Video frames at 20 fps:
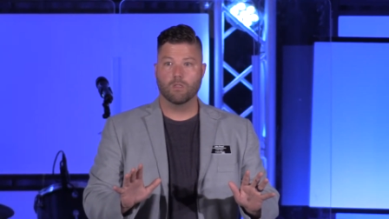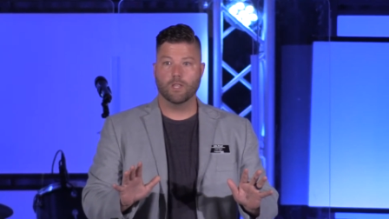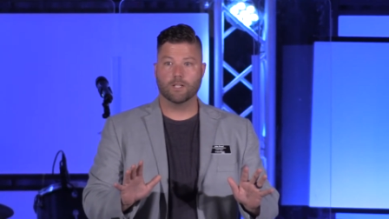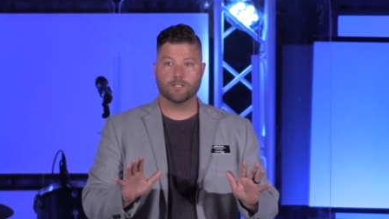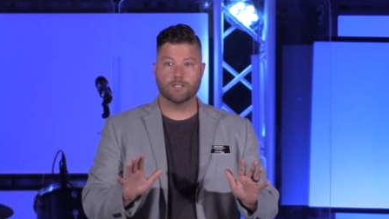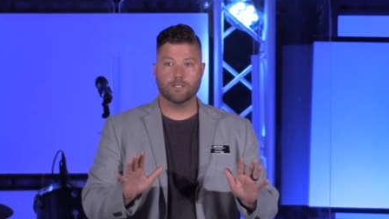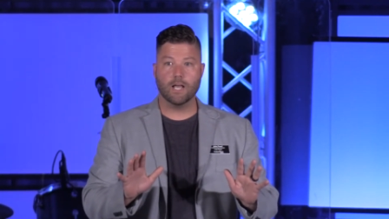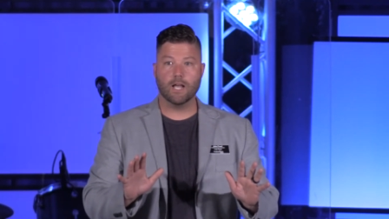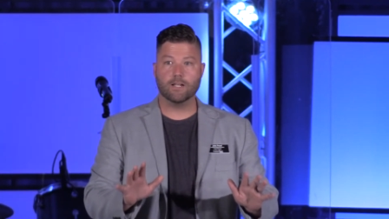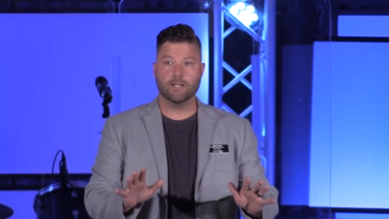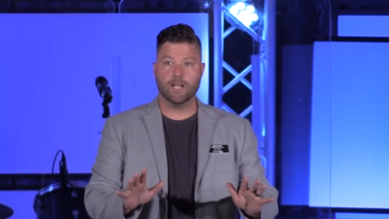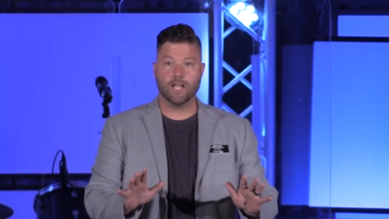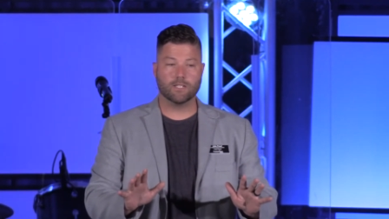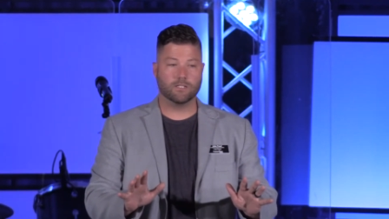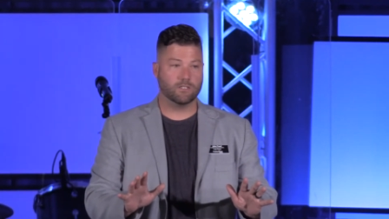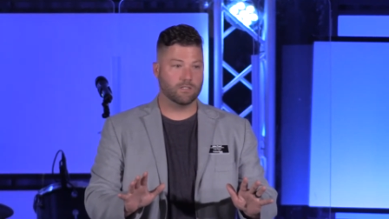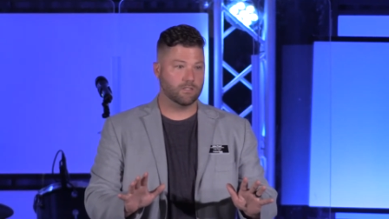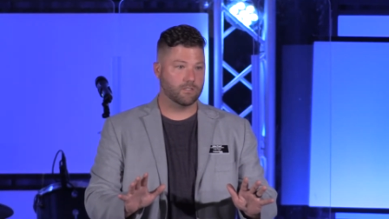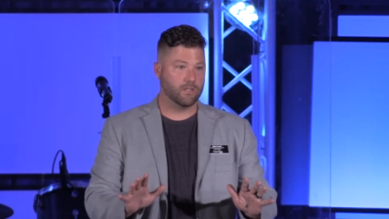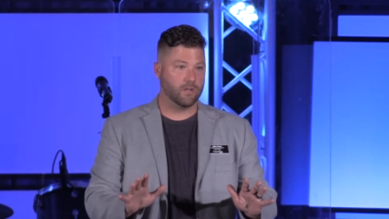it's not
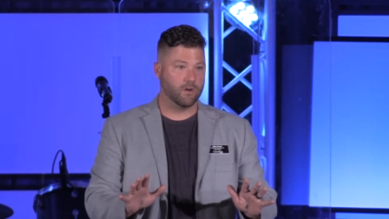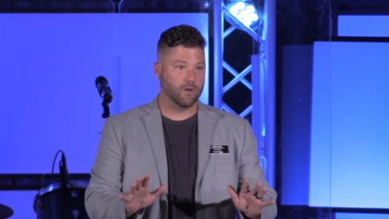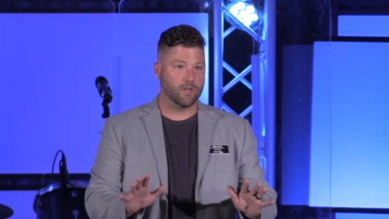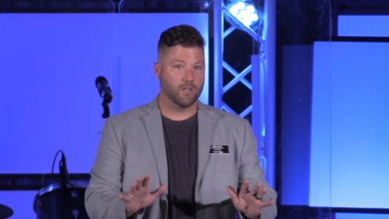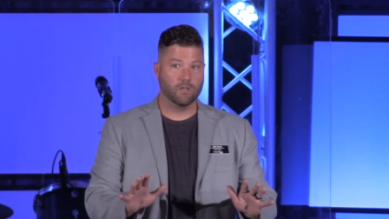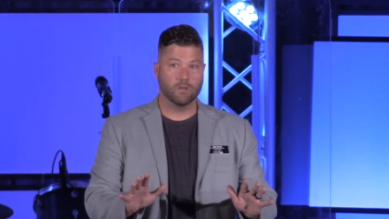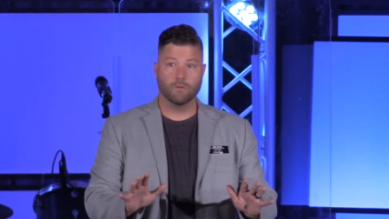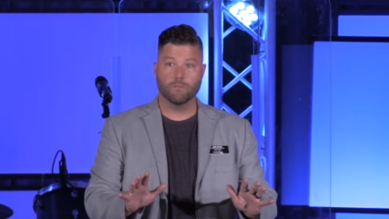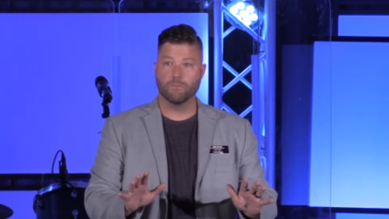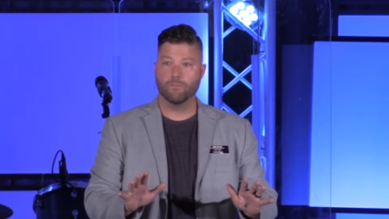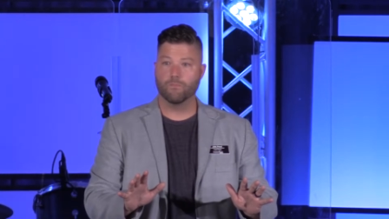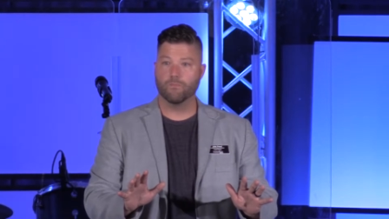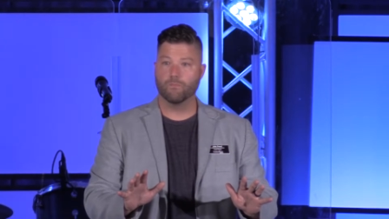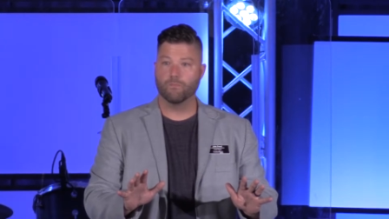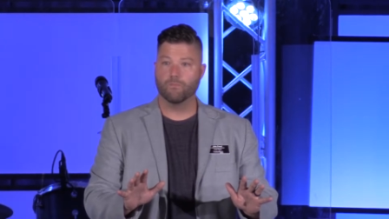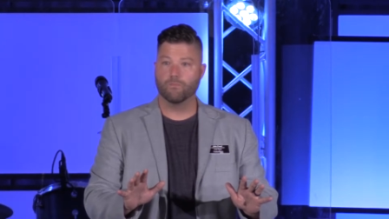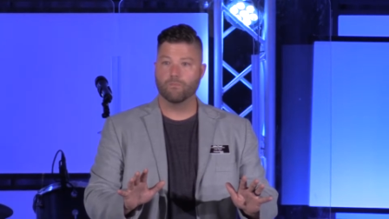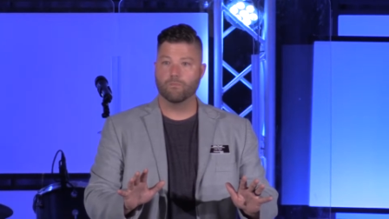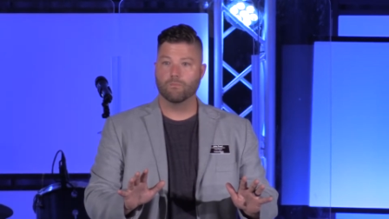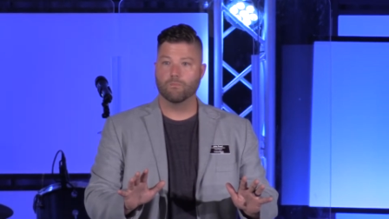necessary.
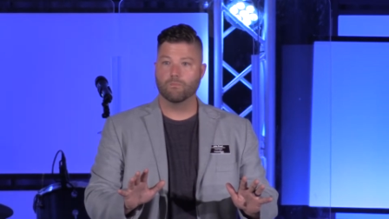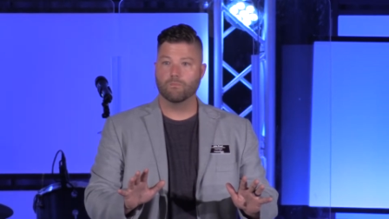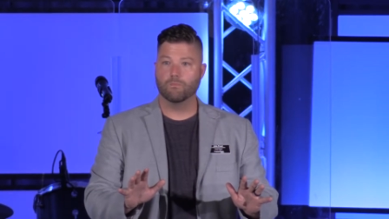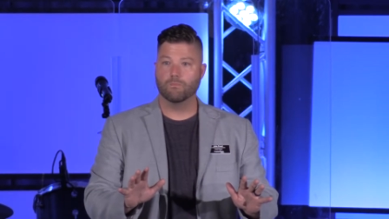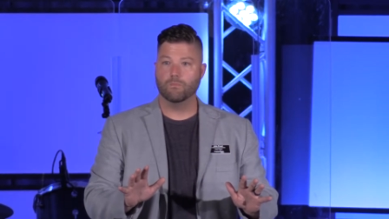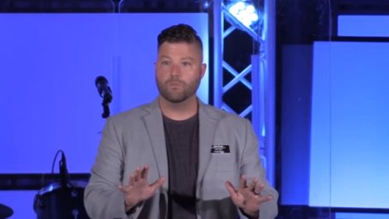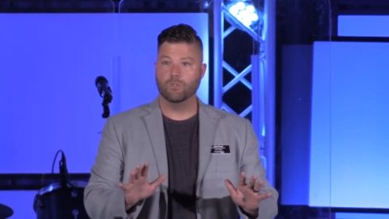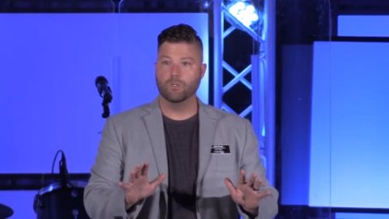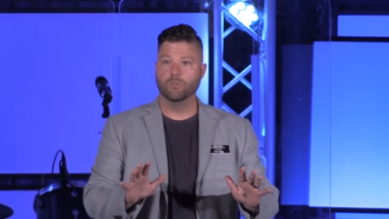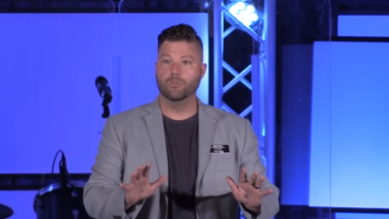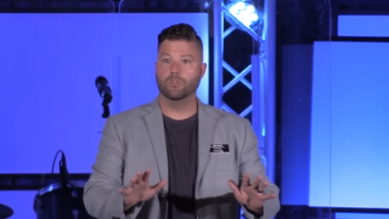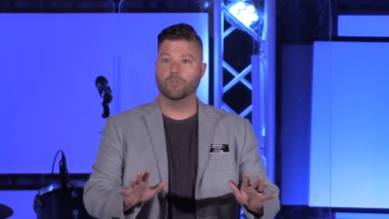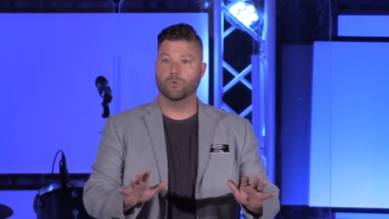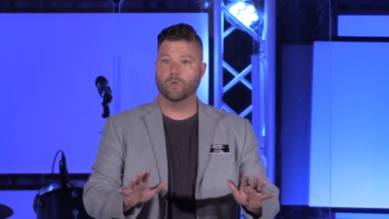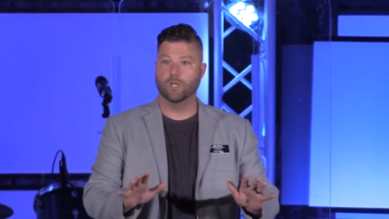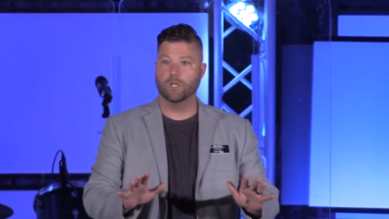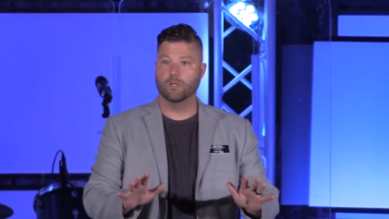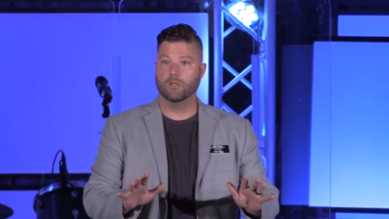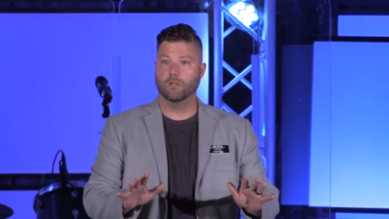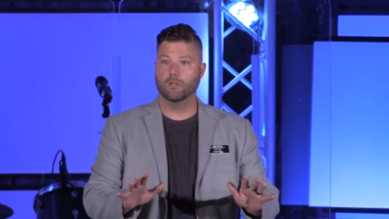You do
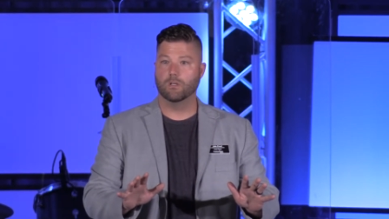it.